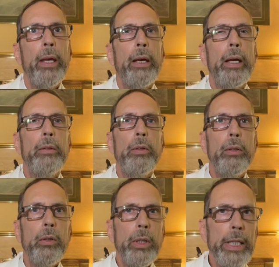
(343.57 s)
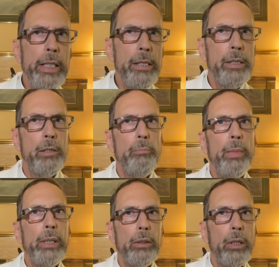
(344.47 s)
and the least
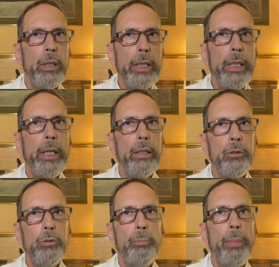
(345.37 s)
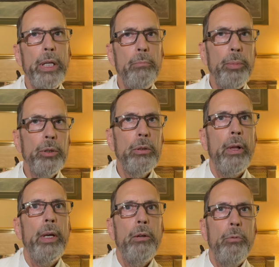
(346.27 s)
mentally ill people
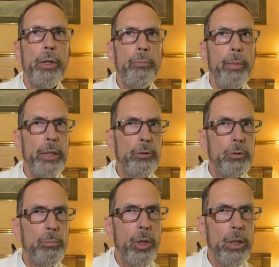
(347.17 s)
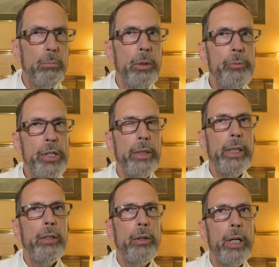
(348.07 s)
with mental problems in the
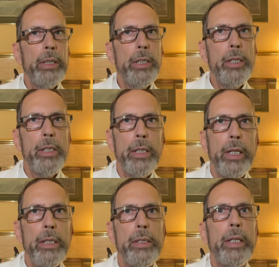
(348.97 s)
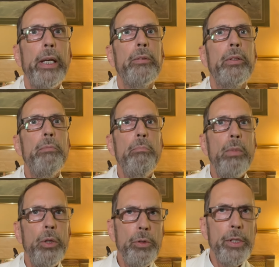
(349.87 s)
United States get the
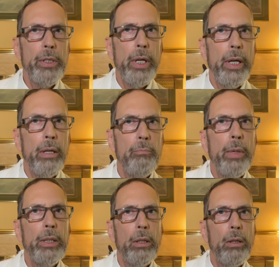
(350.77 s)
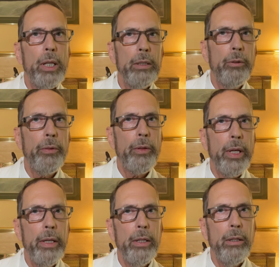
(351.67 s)
most mental health
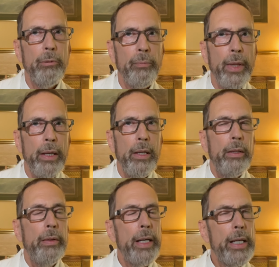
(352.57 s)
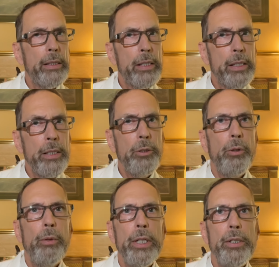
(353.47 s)
care. That
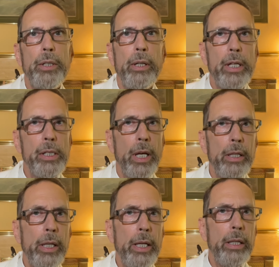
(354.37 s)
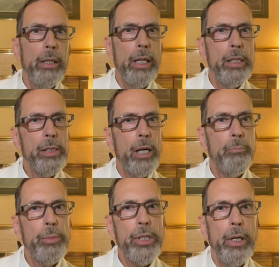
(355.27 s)
situation is
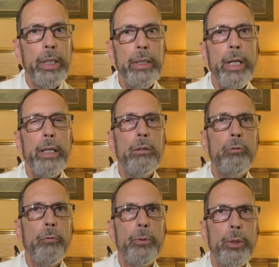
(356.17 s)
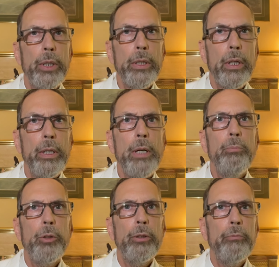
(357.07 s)
upside down for a
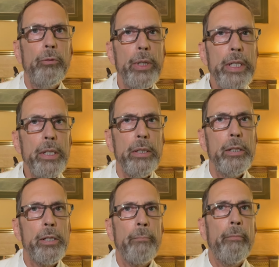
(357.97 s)
number of reasons.